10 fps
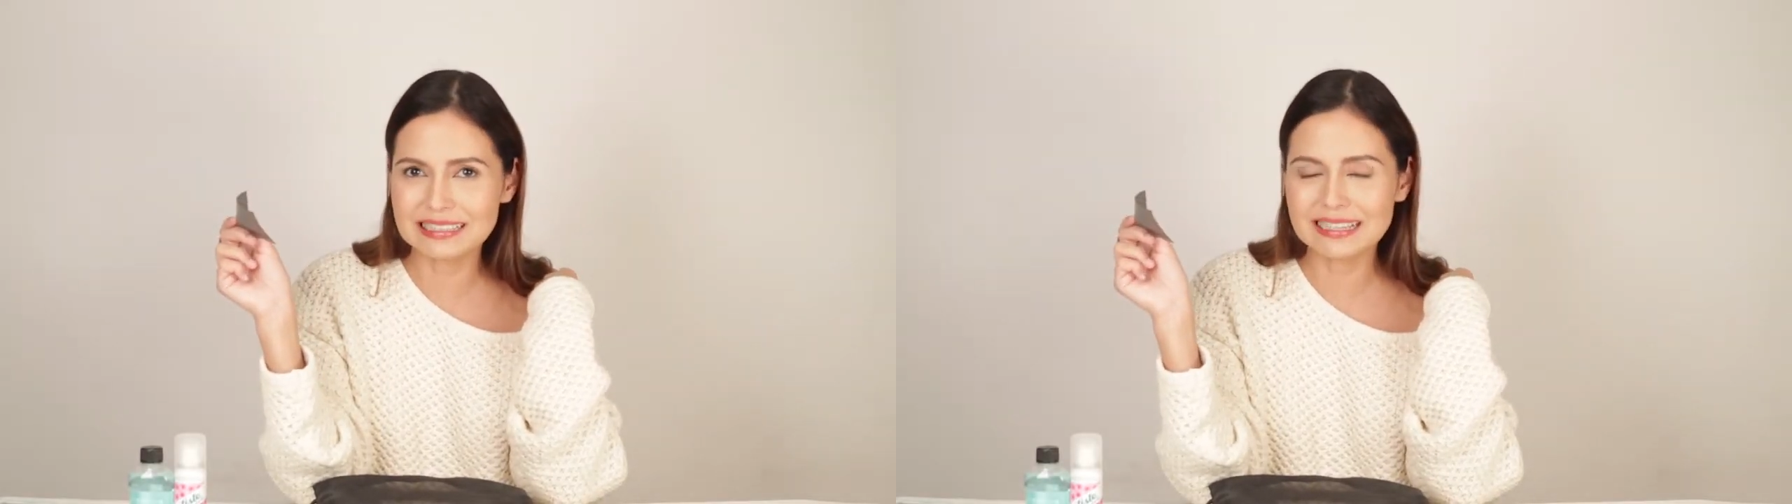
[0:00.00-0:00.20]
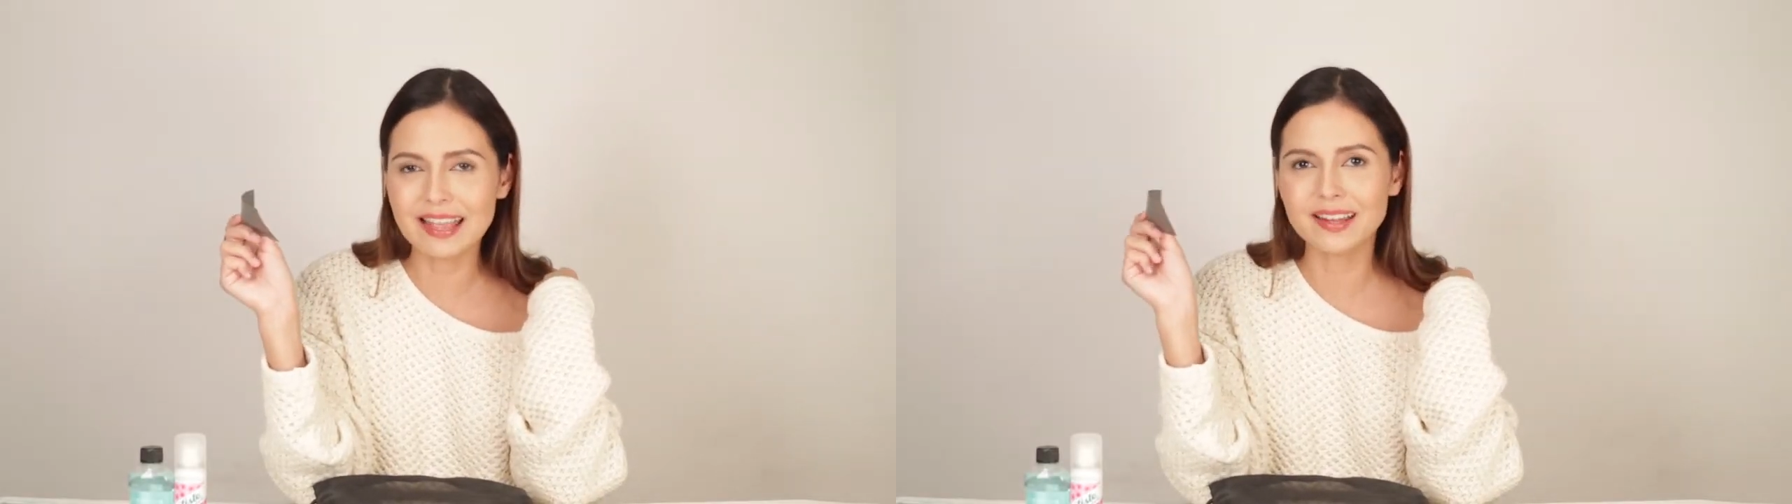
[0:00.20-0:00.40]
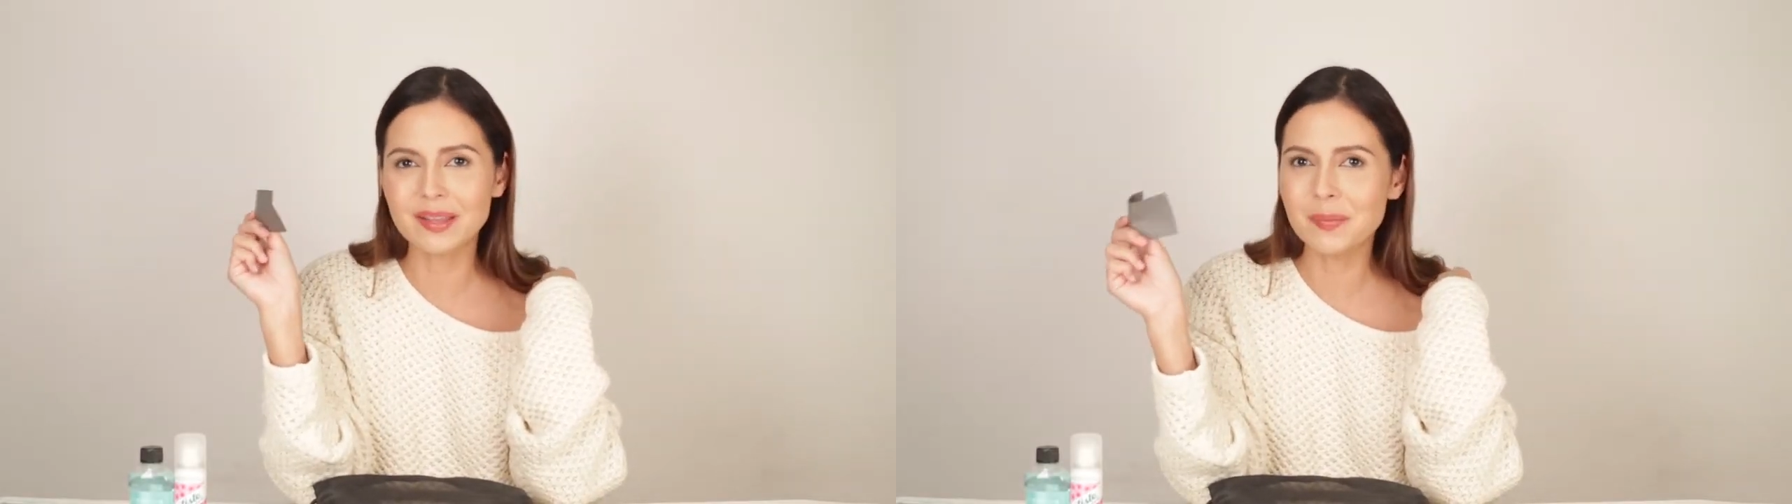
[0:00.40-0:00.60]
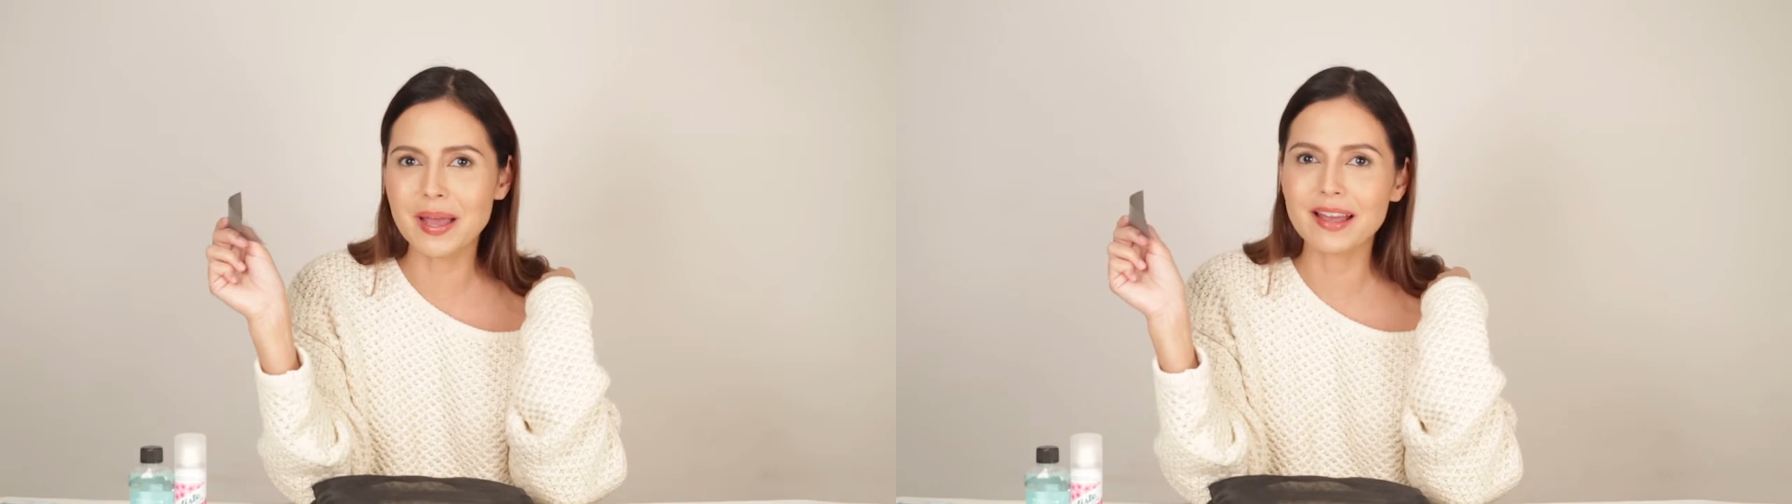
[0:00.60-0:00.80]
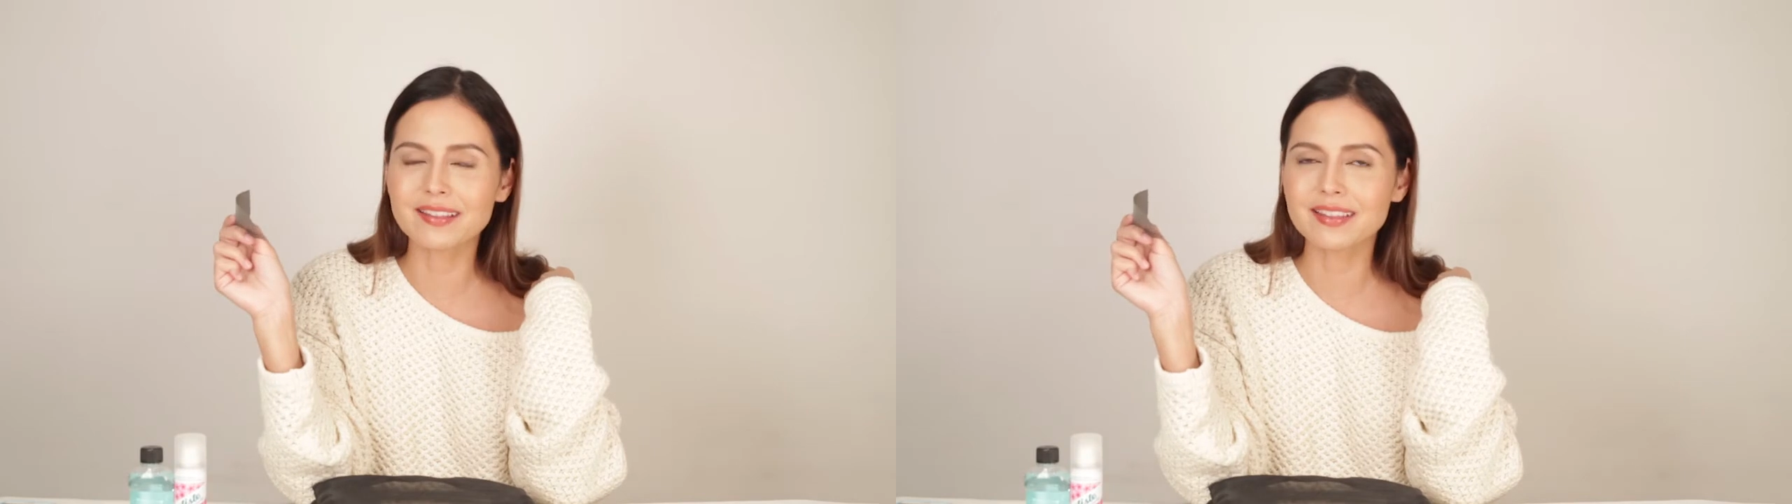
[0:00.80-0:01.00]
in any
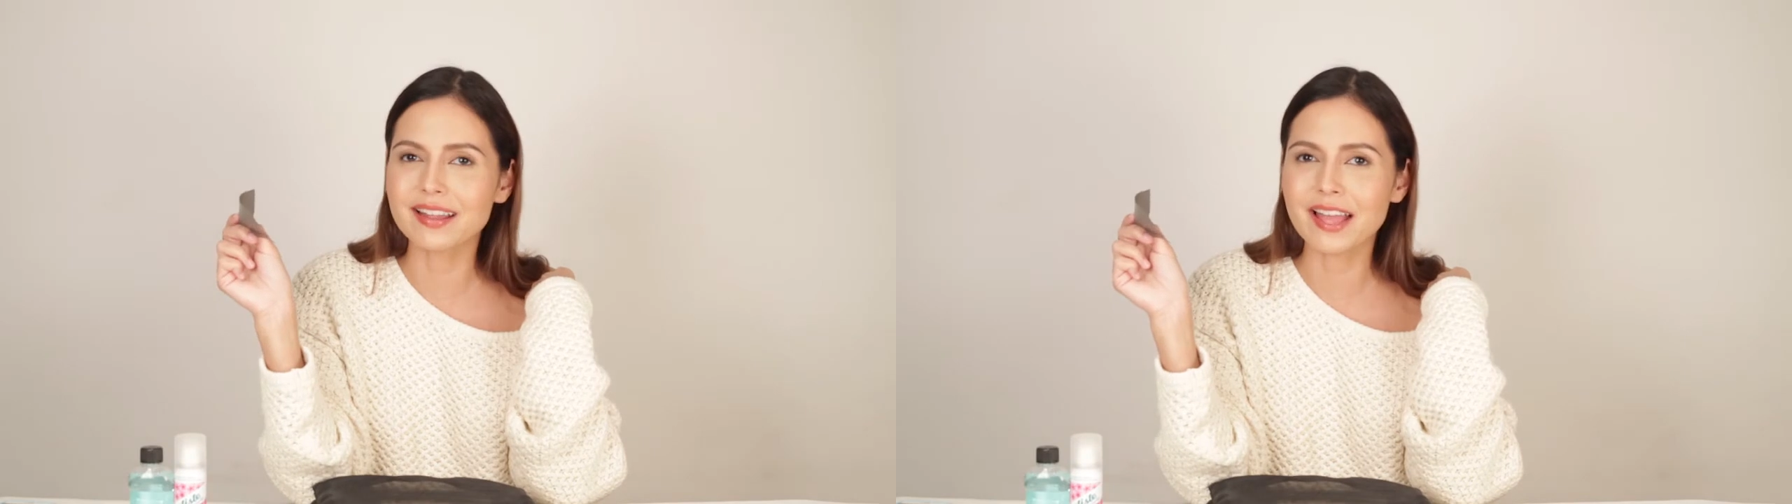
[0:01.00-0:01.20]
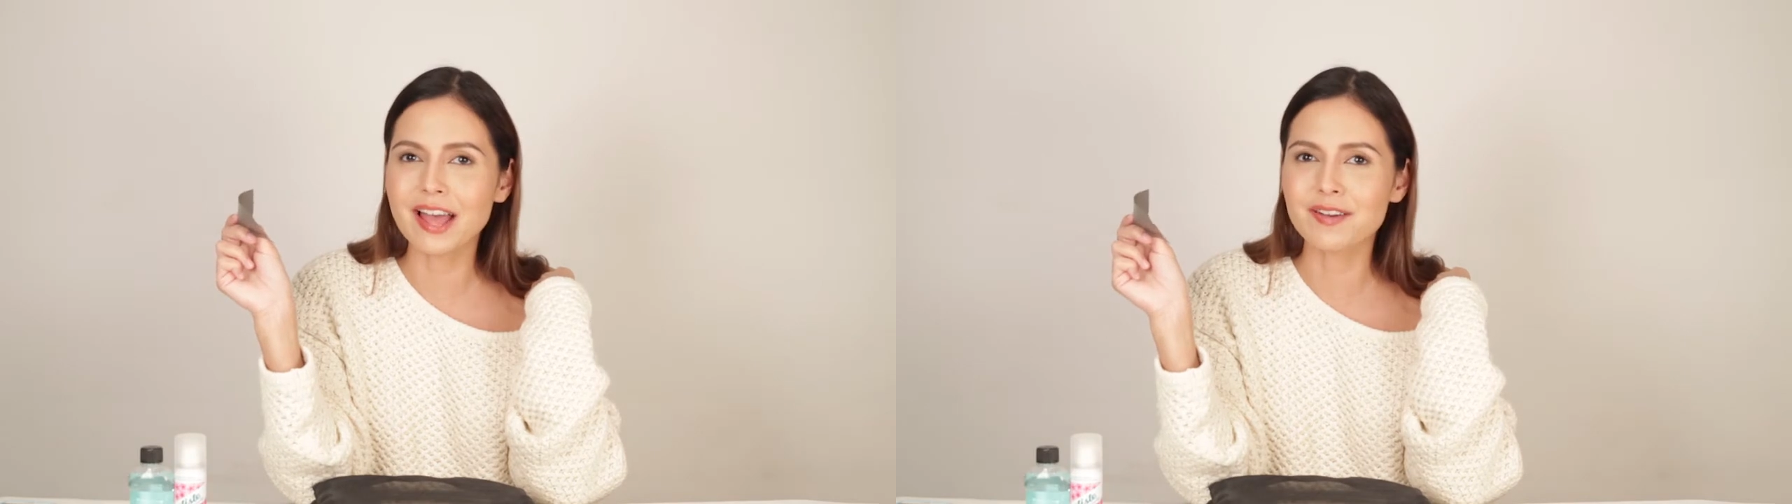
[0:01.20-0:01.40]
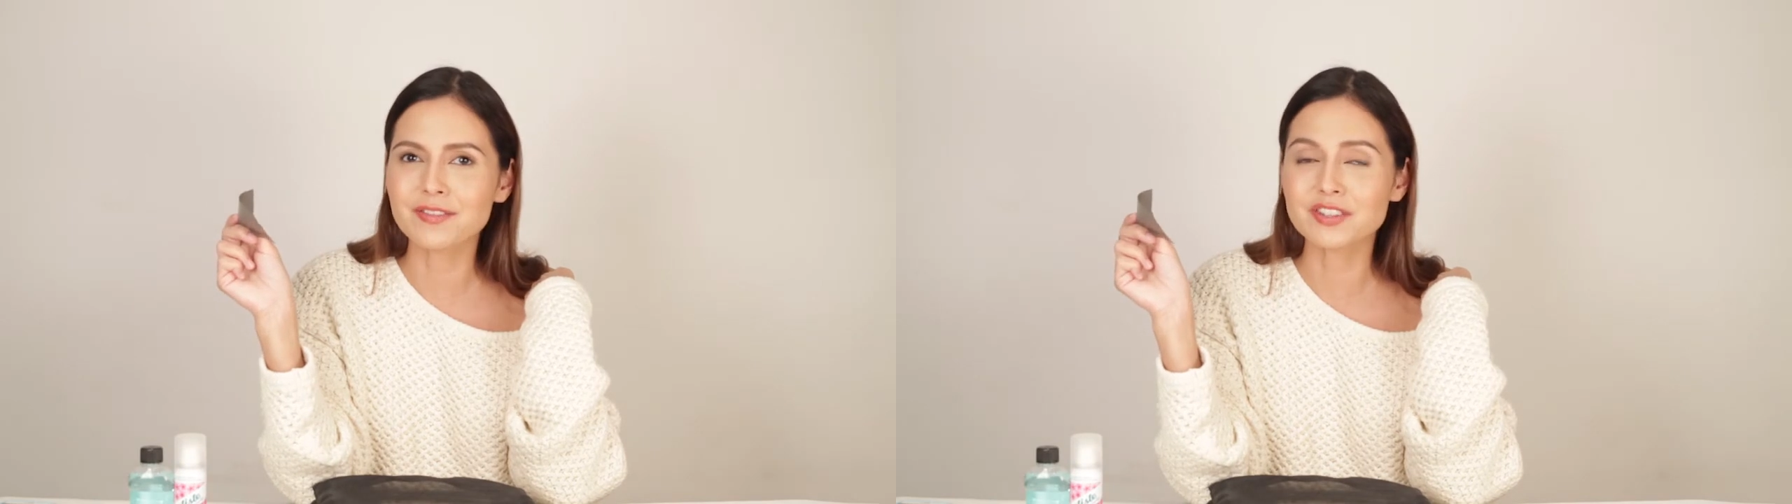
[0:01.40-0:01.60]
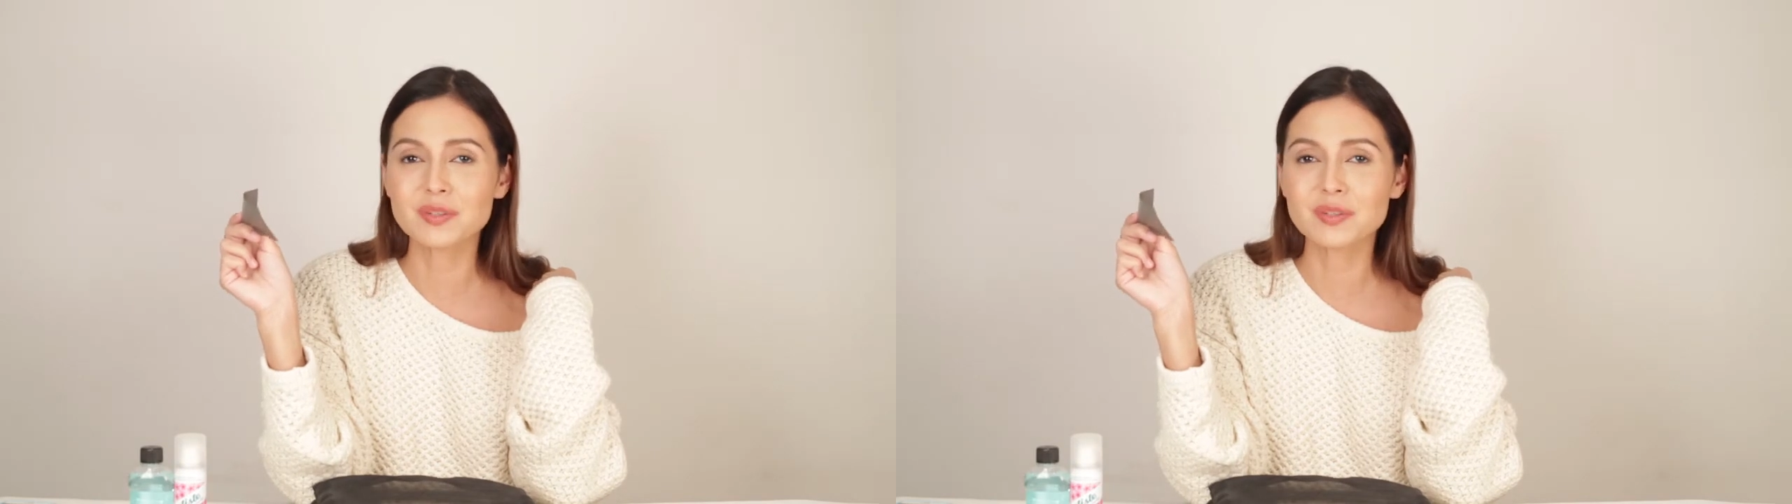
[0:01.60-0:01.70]
bag that I have,